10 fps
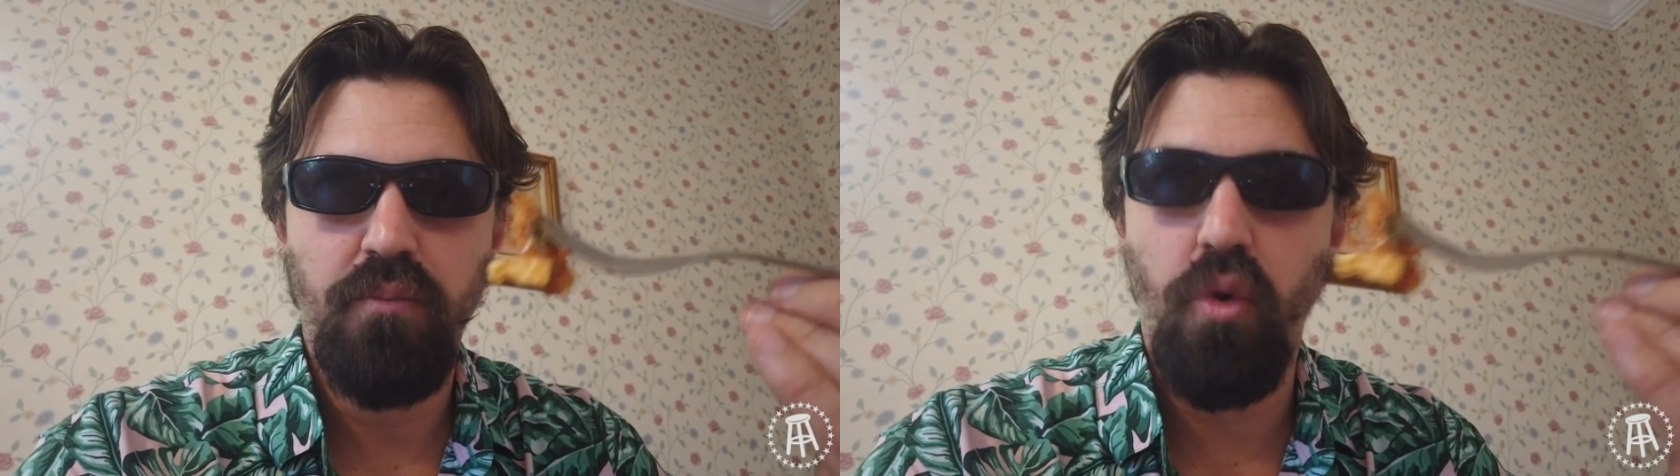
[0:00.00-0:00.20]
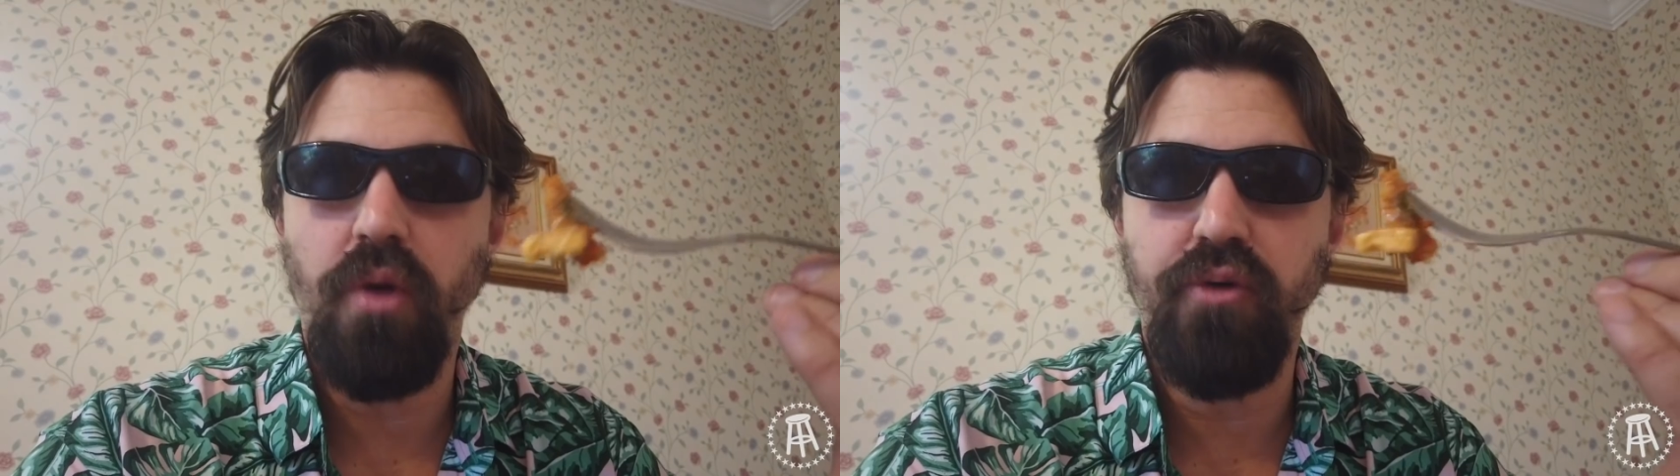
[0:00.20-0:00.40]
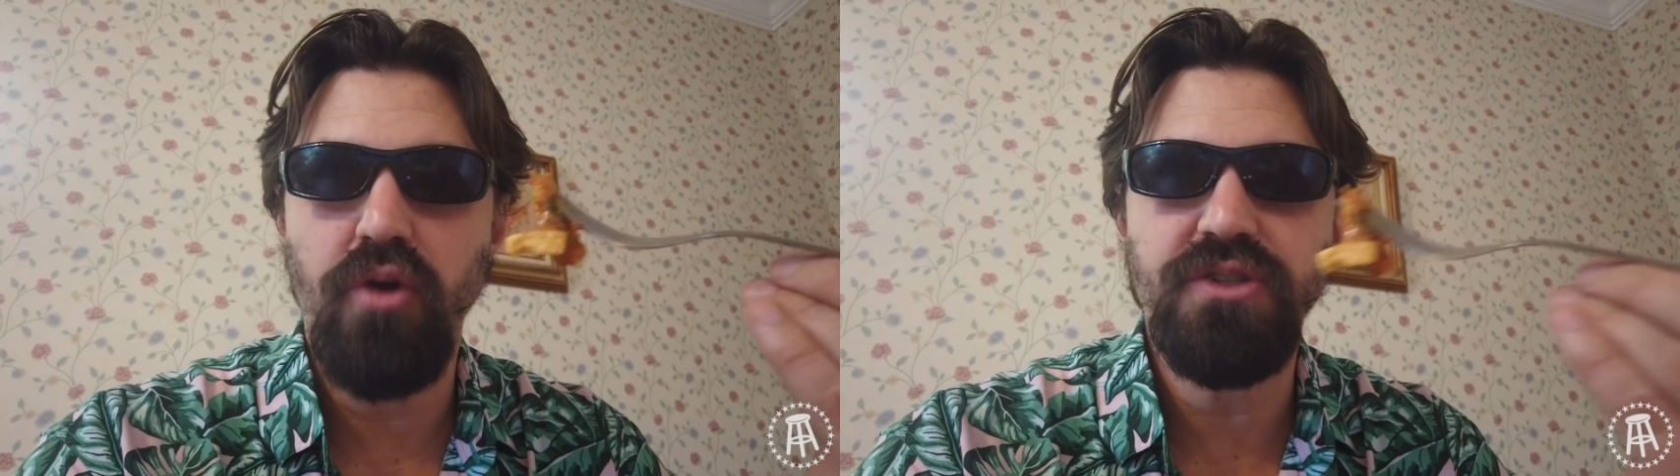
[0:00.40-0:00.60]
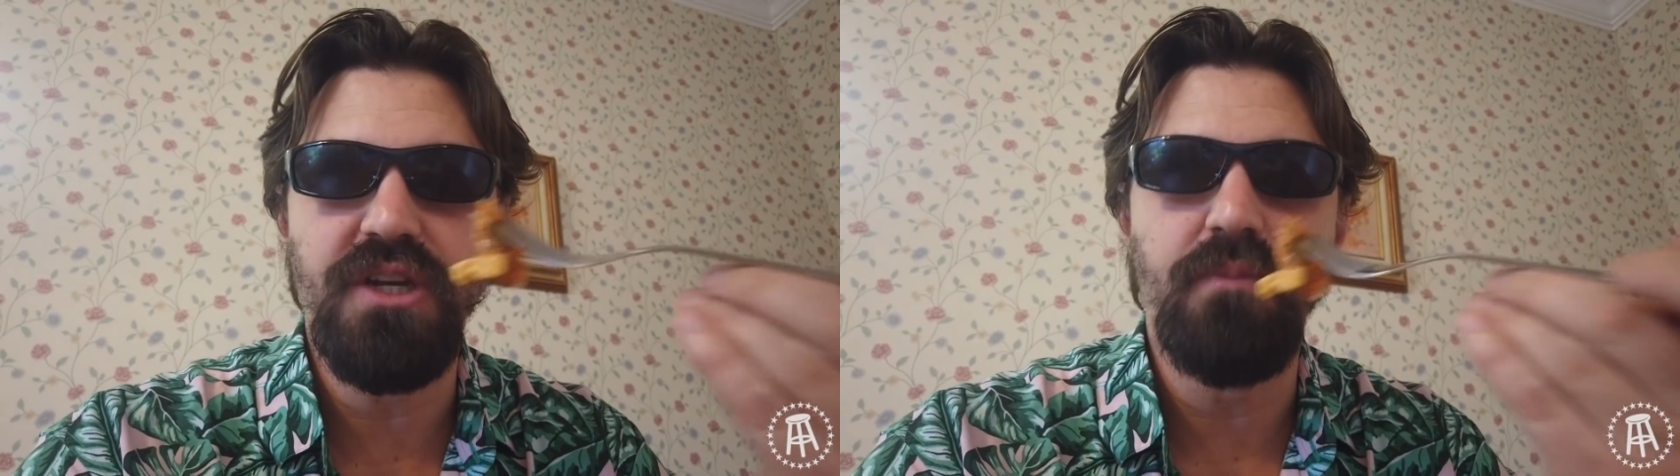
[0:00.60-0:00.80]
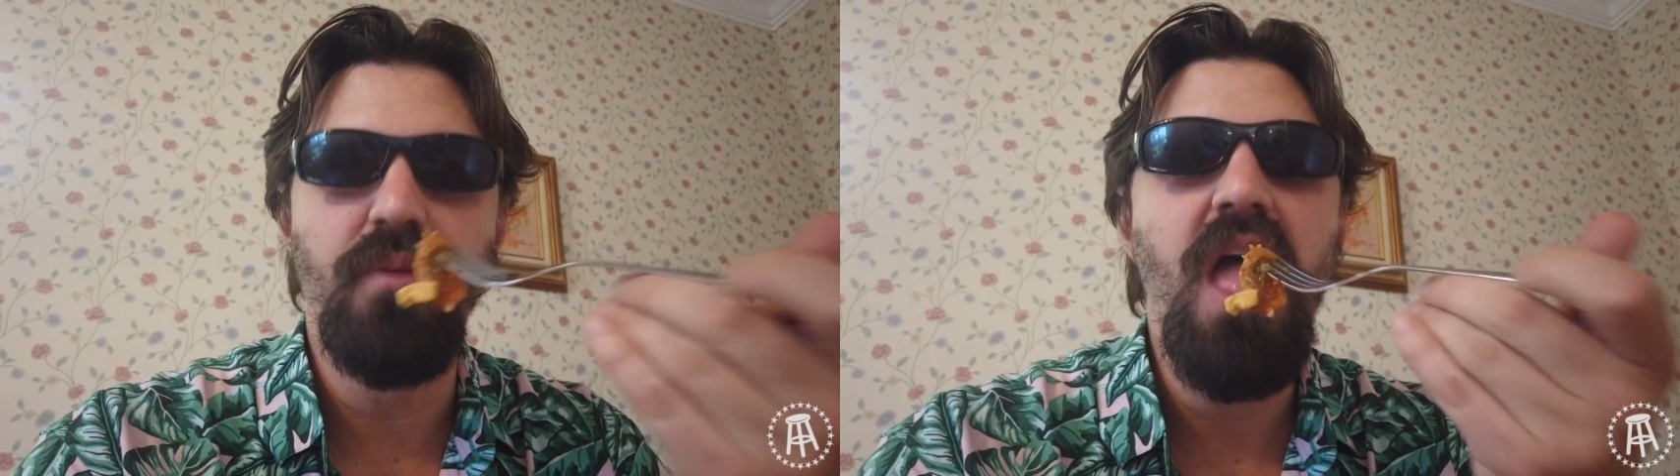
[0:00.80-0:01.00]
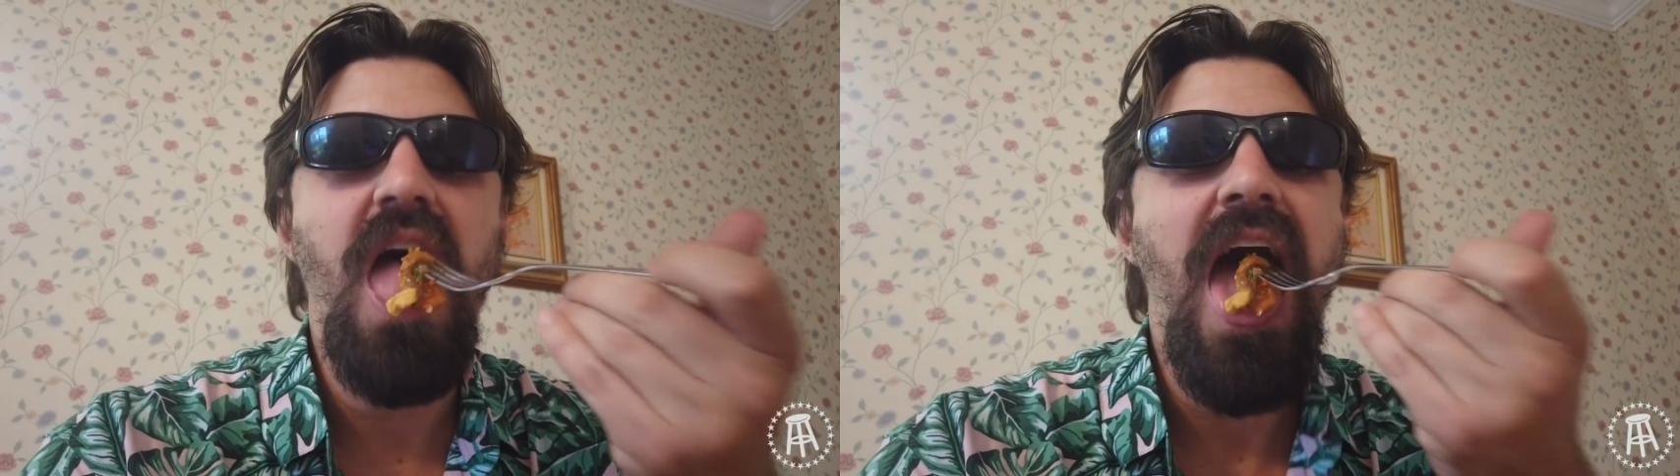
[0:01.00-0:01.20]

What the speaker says: more protein.